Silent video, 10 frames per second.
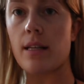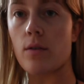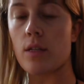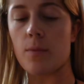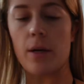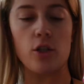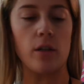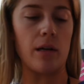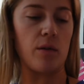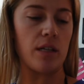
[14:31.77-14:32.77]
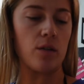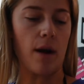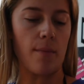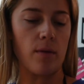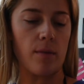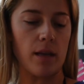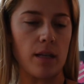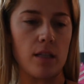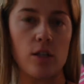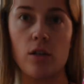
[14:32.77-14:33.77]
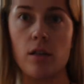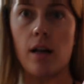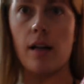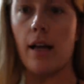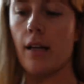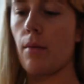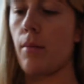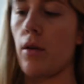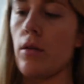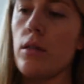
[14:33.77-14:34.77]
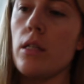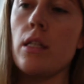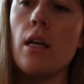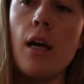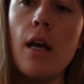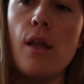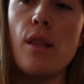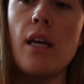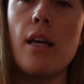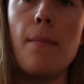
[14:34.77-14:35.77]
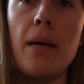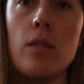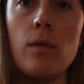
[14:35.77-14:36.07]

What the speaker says: are on special, I always grab them. These are the two that I like the most: the Muscle